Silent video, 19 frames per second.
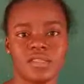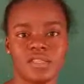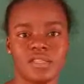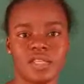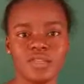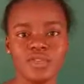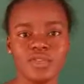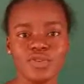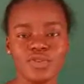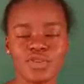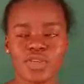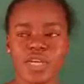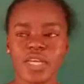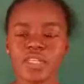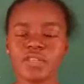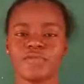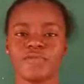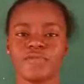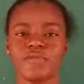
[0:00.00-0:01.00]
The
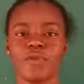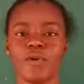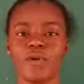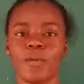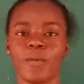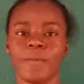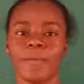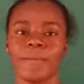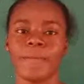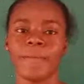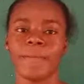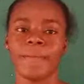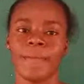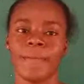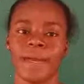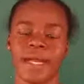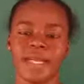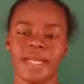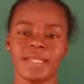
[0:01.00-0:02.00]
nutrients from
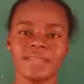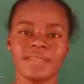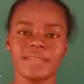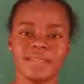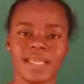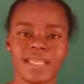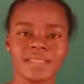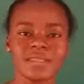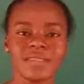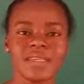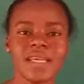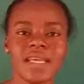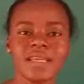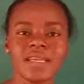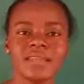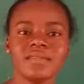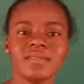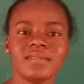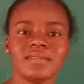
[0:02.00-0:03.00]

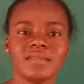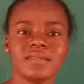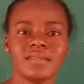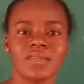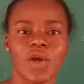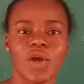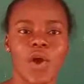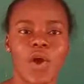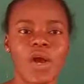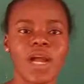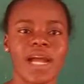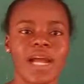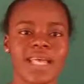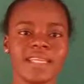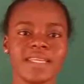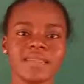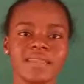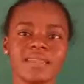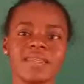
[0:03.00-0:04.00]
certain
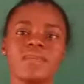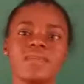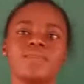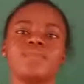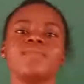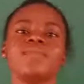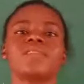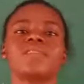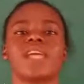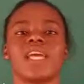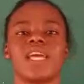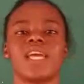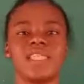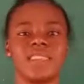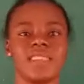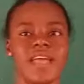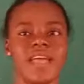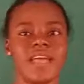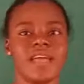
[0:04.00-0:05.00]
organisms
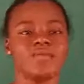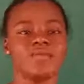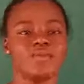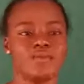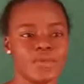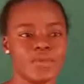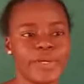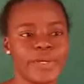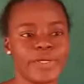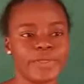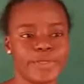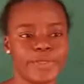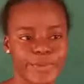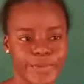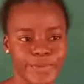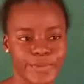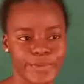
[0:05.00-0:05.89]
in the soil